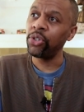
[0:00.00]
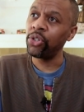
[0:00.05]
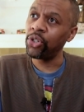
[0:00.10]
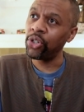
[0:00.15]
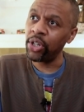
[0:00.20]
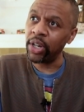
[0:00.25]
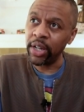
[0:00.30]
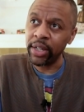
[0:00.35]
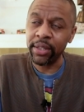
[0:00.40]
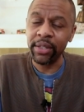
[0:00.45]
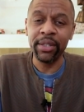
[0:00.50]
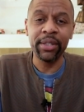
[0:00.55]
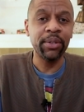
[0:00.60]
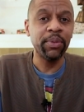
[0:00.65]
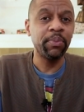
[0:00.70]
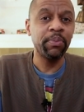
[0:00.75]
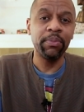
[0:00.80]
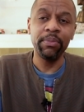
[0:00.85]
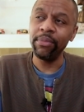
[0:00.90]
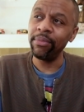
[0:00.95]
just
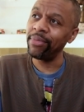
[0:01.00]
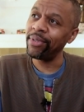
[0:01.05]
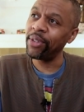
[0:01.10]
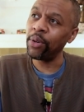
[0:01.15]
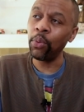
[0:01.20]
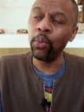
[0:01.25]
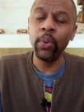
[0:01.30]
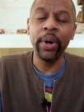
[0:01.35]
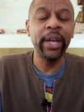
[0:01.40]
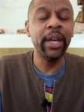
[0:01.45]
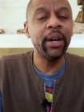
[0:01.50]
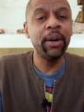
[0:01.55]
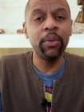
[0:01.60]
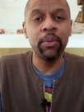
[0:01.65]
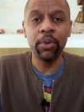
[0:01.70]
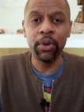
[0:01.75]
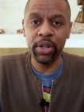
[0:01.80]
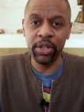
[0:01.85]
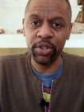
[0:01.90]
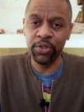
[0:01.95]
the way it
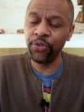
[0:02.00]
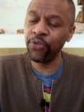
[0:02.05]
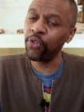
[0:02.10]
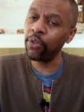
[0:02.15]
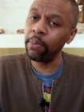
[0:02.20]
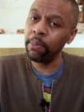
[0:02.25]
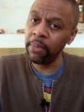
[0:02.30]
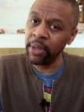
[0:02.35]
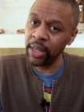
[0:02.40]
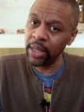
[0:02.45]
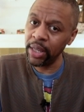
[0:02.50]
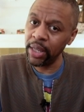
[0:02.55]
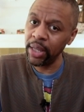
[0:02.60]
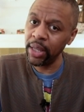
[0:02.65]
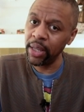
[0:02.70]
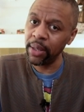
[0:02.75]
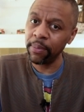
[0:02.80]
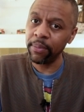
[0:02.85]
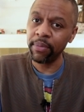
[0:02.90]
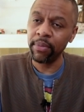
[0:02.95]
works for
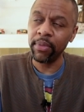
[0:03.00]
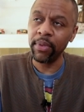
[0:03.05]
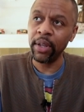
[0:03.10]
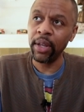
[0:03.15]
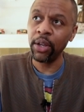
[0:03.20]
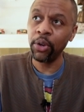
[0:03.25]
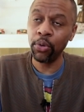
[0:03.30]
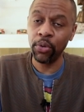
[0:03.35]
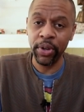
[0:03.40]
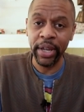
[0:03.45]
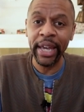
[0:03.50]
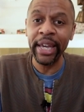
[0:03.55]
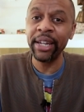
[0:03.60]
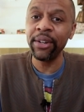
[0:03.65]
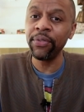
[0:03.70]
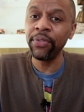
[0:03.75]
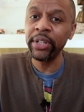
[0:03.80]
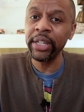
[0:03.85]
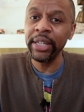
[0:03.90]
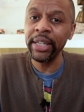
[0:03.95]
me
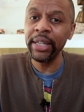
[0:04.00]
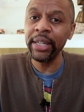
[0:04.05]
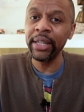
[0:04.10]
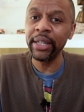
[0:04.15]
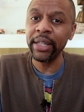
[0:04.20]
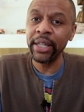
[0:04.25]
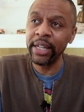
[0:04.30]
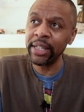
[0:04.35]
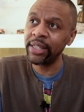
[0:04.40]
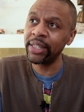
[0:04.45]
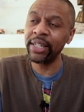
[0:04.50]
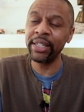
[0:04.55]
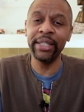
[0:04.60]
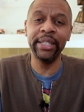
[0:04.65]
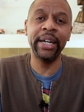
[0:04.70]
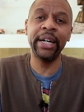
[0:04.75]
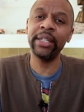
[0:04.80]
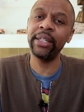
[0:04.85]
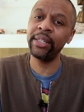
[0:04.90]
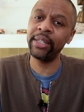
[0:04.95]
creatively, it does
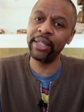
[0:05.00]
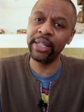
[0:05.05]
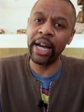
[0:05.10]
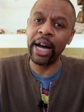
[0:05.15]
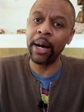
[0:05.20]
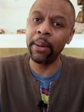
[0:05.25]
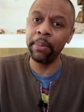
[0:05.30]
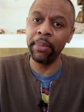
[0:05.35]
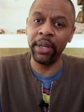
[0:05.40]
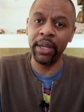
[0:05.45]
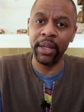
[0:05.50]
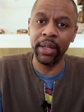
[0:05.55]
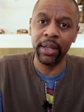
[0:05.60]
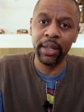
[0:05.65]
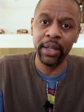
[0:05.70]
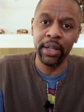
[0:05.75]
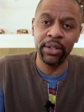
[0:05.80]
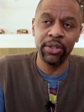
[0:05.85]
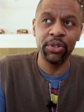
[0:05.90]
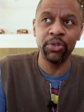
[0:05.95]
not stop me.
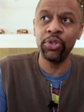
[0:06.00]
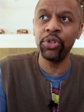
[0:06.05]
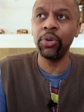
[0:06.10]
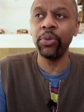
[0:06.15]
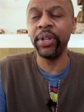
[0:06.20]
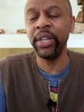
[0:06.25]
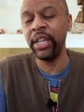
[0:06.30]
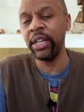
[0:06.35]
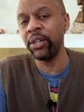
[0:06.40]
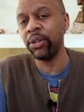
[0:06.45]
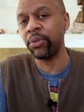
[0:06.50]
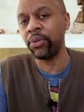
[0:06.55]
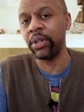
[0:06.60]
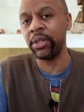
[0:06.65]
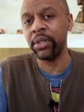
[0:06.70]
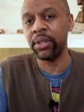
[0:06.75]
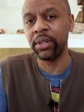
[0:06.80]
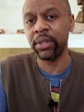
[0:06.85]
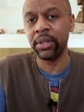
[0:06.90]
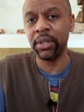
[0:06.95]
There's no
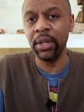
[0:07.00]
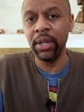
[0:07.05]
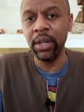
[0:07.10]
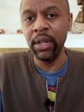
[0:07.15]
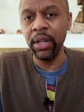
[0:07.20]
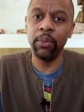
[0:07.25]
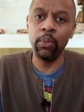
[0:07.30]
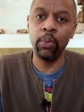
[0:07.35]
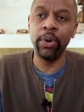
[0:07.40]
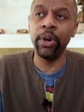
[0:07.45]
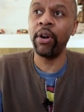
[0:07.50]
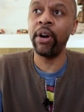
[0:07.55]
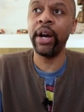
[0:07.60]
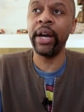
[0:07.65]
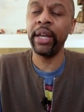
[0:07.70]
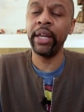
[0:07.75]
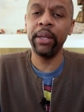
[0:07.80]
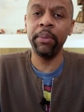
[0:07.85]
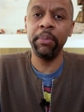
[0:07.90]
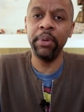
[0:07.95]
hindrance where
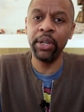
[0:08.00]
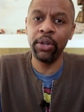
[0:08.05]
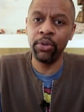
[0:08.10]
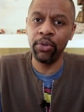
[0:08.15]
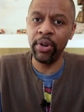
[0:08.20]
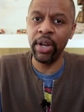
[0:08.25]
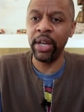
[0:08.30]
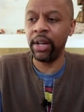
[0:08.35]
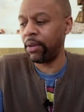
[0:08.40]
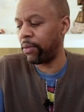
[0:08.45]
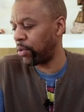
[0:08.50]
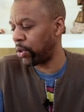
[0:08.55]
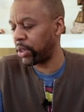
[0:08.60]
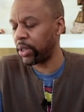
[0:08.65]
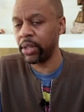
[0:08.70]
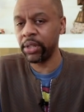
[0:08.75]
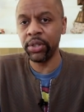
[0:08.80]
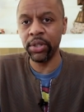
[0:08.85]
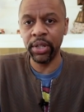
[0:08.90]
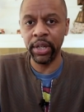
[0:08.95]
I can be creative on
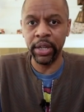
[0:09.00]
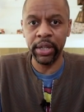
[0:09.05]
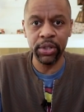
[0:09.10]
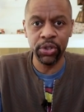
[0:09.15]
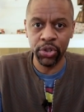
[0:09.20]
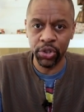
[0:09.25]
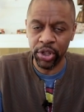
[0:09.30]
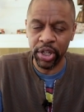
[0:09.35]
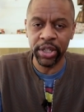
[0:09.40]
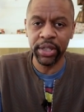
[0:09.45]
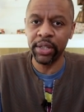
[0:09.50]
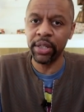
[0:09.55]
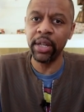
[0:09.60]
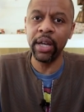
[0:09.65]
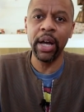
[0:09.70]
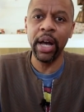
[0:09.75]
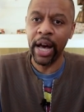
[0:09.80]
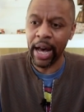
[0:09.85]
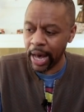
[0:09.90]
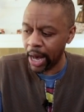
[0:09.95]
this thing. It's just
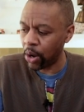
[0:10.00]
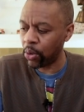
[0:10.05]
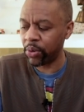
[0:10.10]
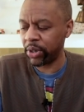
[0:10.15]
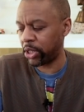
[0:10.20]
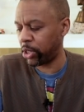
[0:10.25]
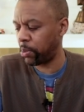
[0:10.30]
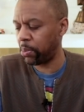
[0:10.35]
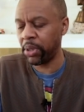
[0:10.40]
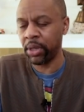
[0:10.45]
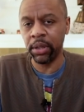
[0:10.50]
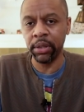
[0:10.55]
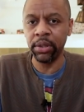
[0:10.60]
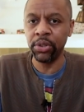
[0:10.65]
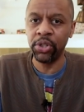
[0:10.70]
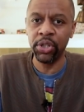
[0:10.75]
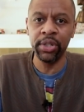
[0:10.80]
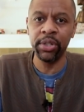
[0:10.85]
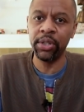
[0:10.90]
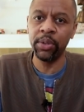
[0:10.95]
how it's built,
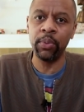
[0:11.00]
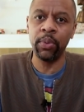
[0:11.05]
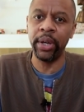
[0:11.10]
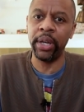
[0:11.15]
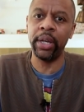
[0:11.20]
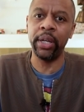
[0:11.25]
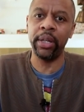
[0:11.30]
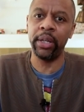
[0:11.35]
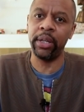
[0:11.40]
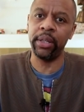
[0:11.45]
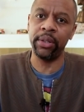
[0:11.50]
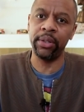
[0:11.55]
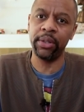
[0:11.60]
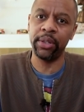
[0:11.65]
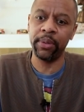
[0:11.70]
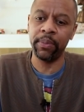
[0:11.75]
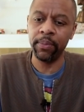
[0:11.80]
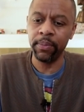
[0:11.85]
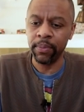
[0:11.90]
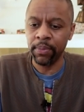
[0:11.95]
just the way it
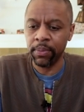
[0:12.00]
is.